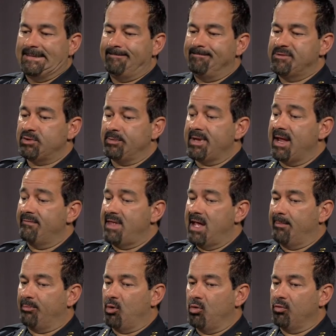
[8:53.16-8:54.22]
So we have
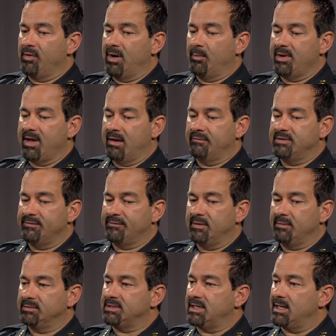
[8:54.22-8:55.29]
that program. We have
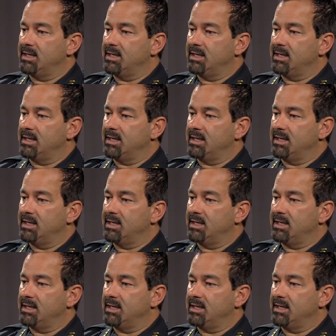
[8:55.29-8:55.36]
different